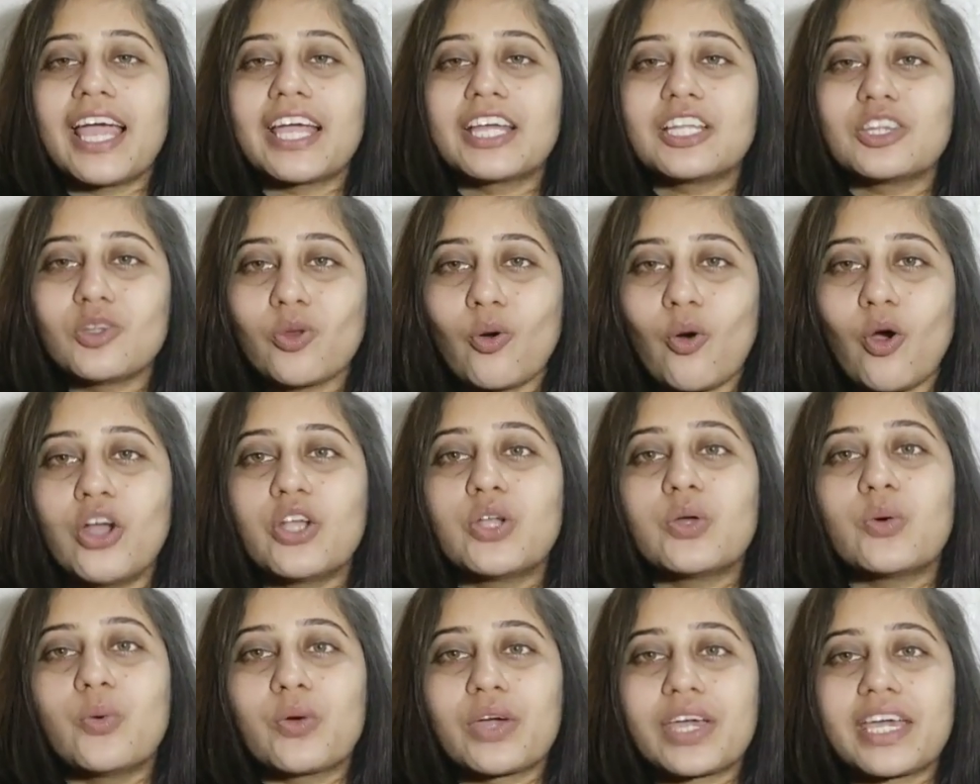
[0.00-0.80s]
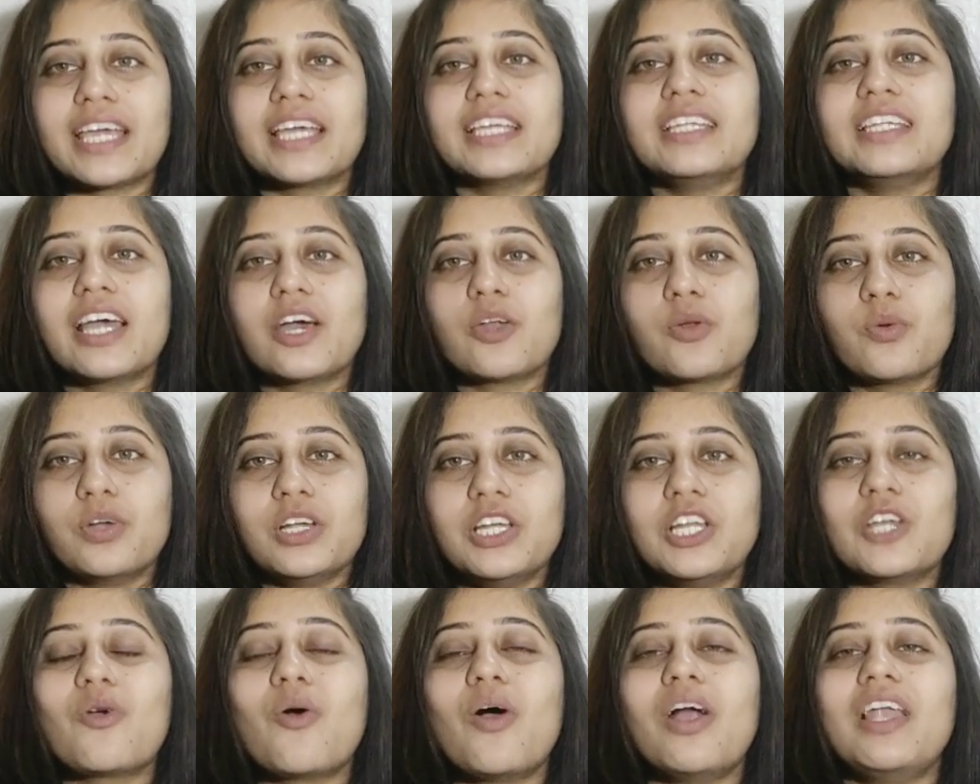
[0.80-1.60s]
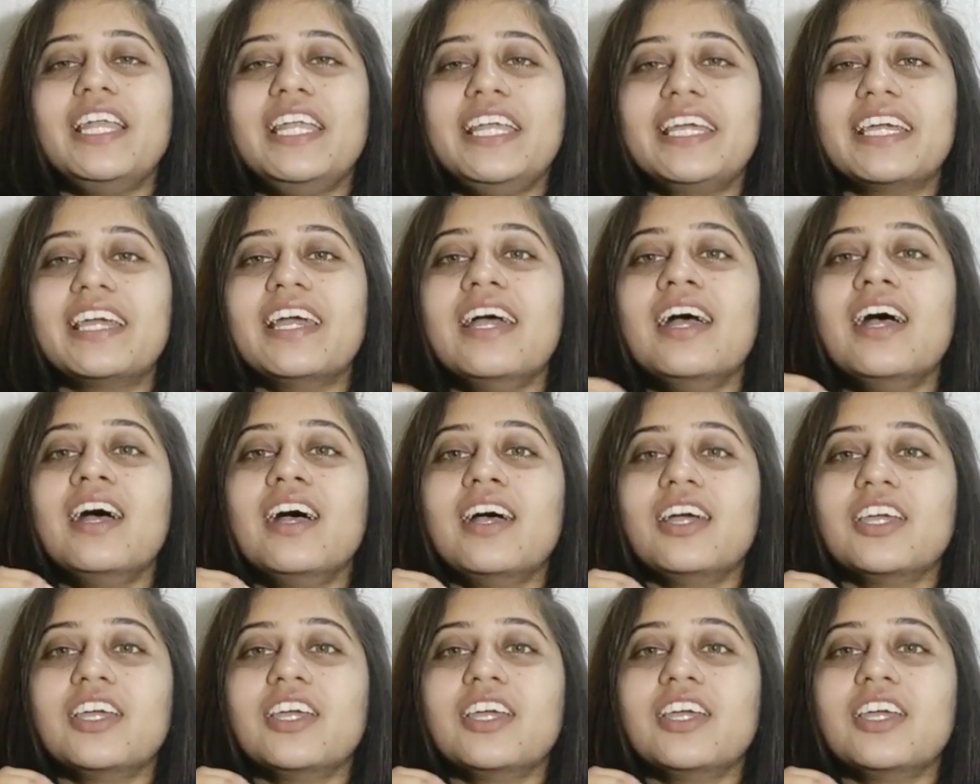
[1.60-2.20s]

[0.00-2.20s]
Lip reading: I thought, okay, they are only calling,